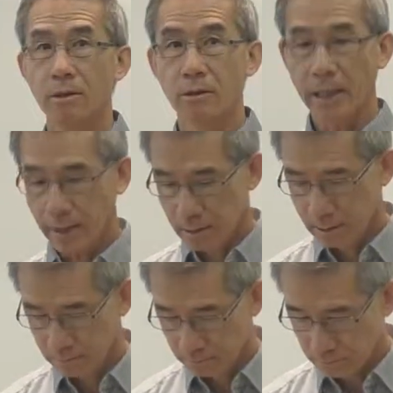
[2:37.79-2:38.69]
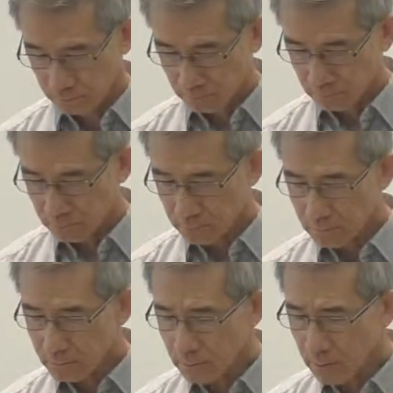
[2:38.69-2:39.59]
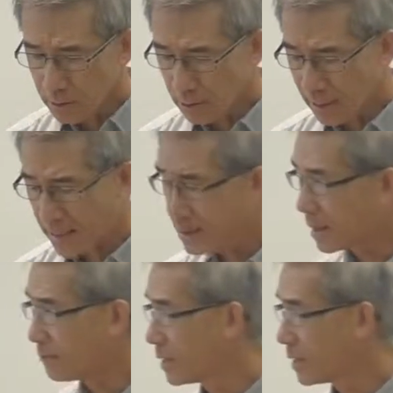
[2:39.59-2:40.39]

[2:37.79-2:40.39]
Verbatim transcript: Okay? So last time